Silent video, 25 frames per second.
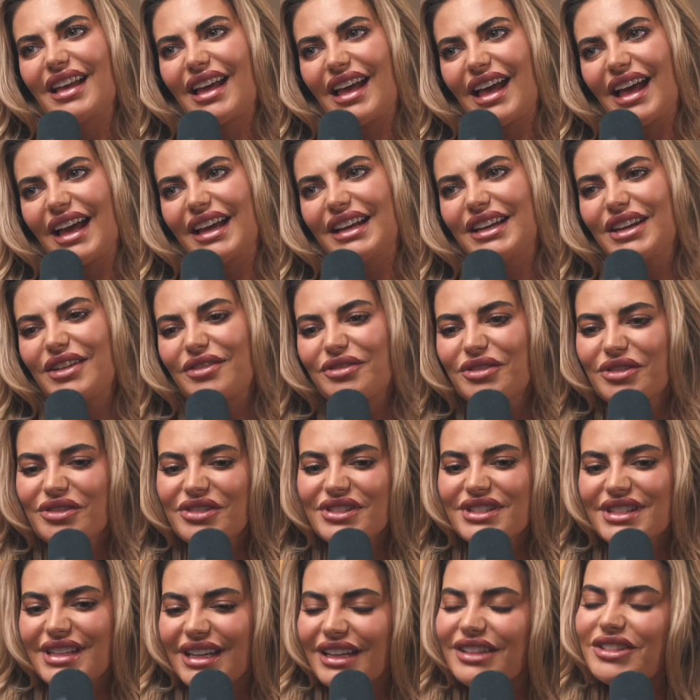And if you're
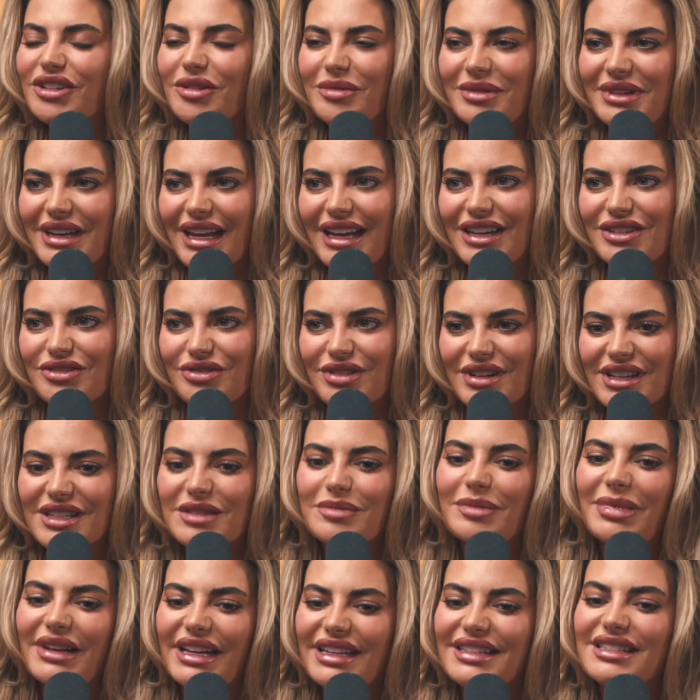a sick dominatrix,
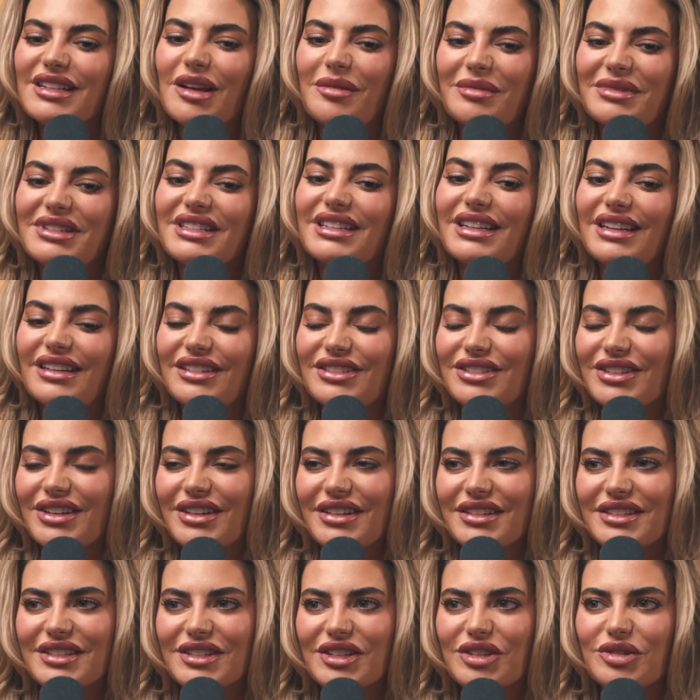please come and teach
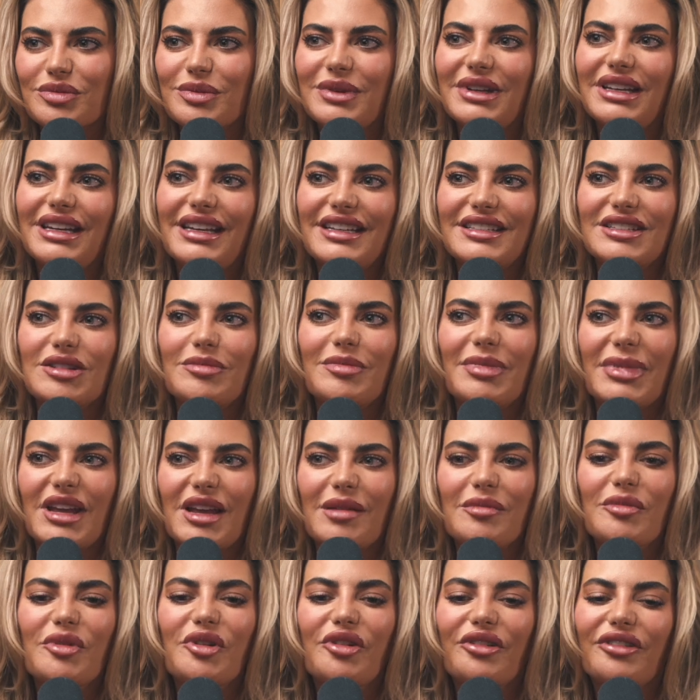us because we need to
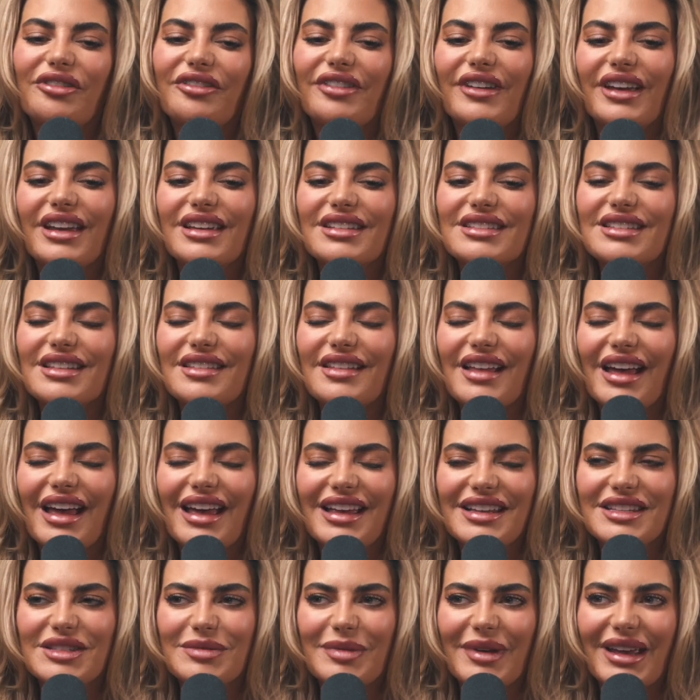be more fierce in that
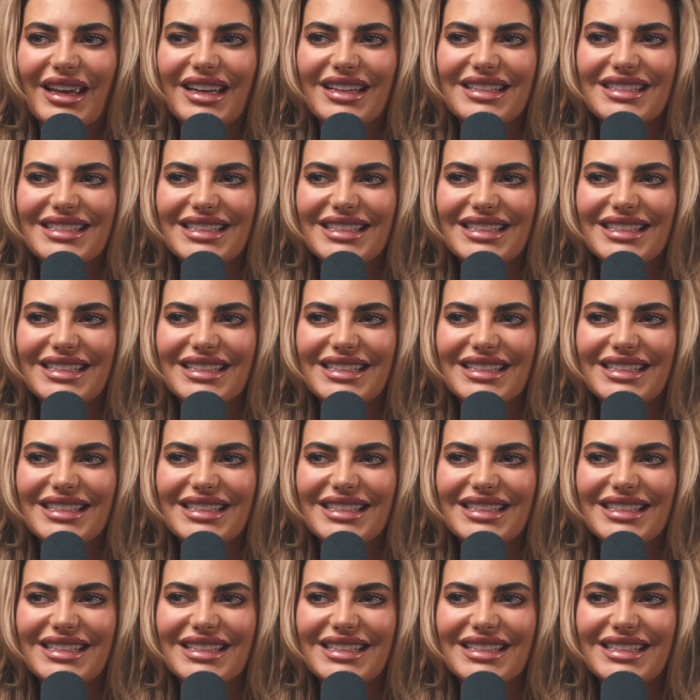aspect.